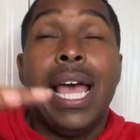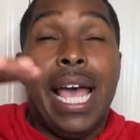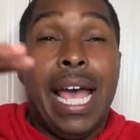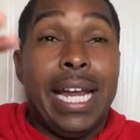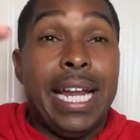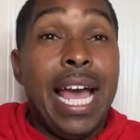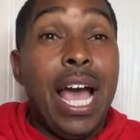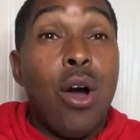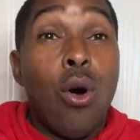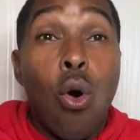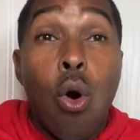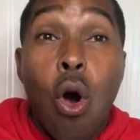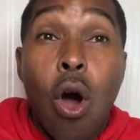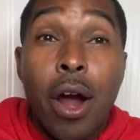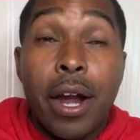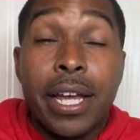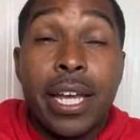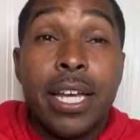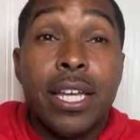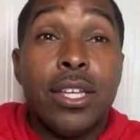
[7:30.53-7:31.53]
And at
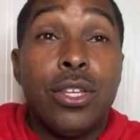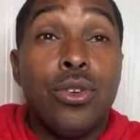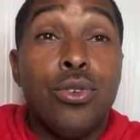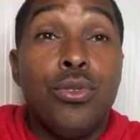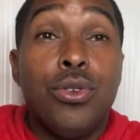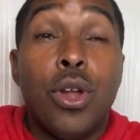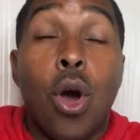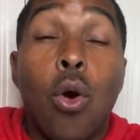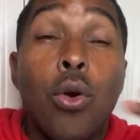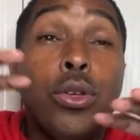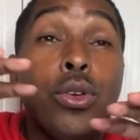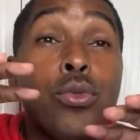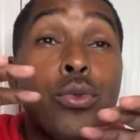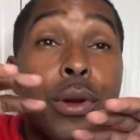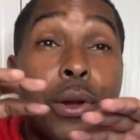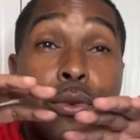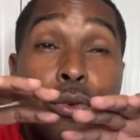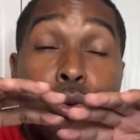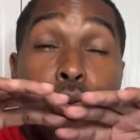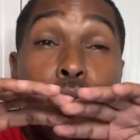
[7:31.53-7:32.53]
Oregon, you
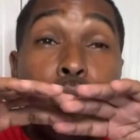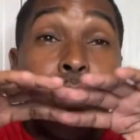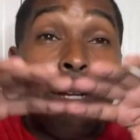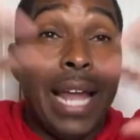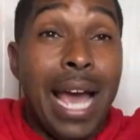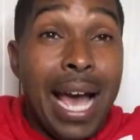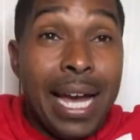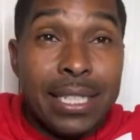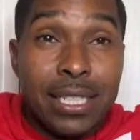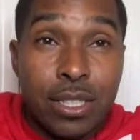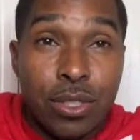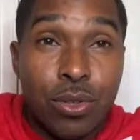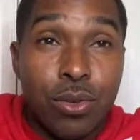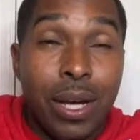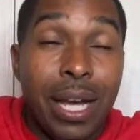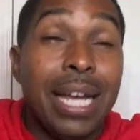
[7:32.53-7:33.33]
recruit national.